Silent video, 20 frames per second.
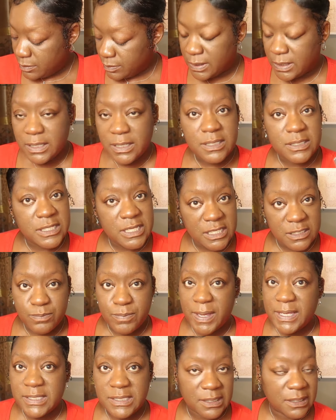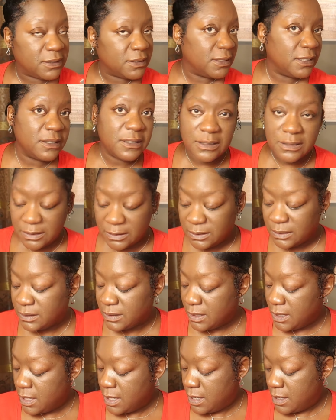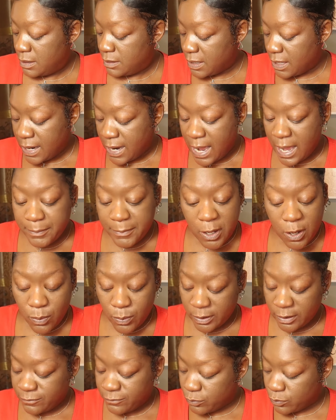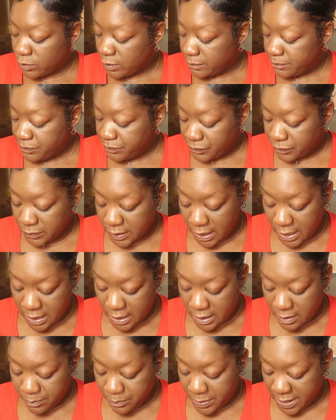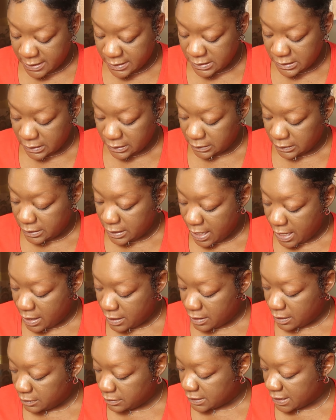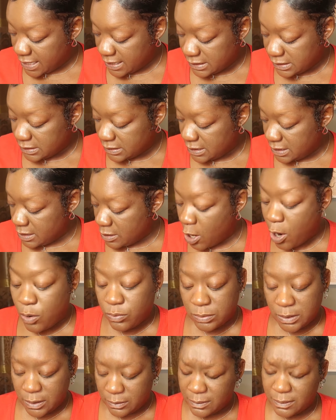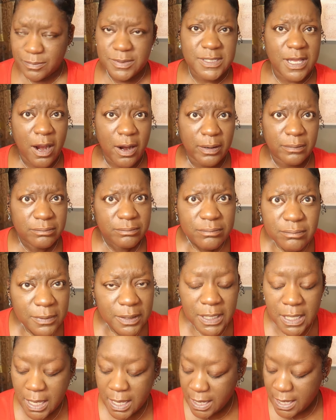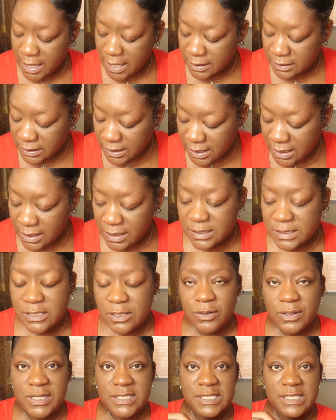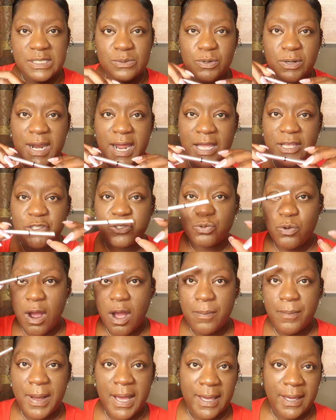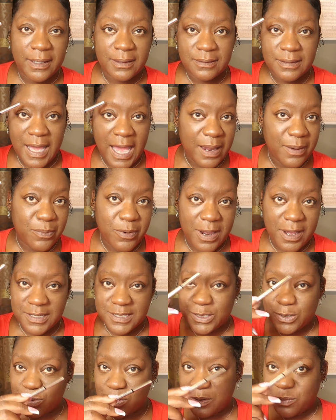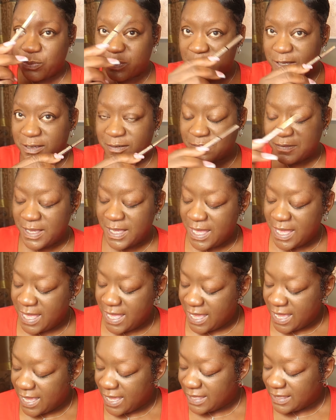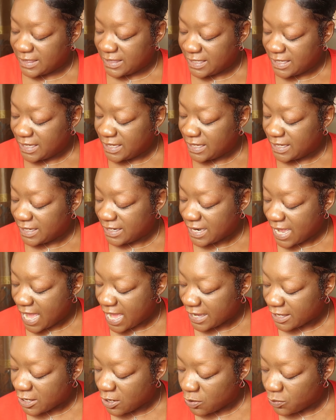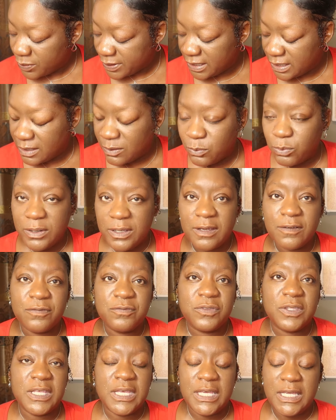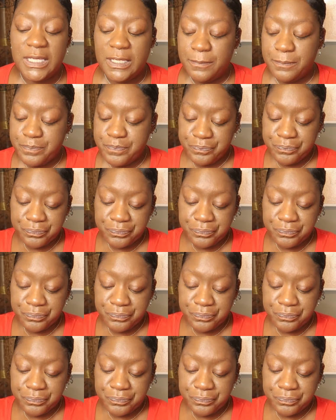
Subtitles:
because that's basically the look that I'm going for. And basically, that's it. Oh no, I'm sorry. And then, so this is what I draw my eyebrows on with. And then I go in with the